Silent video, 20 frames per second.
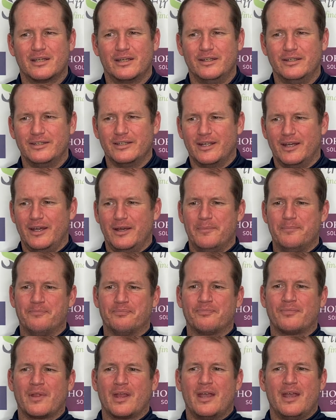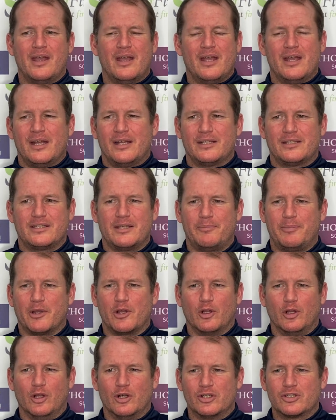And
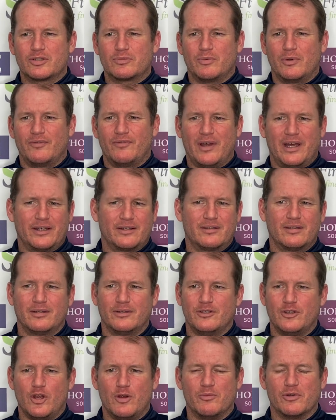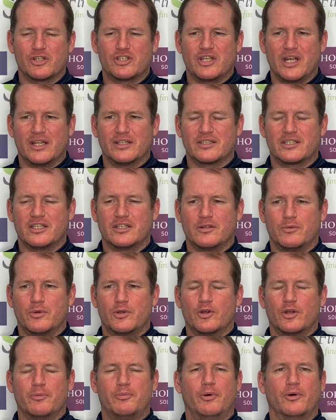typical us, we've had numerous chances that we
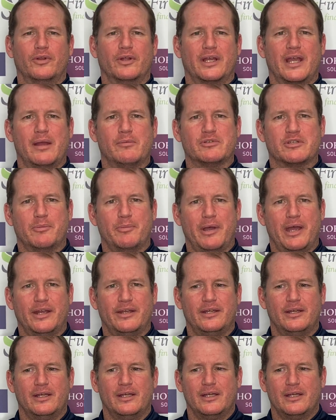could have put the game to bed.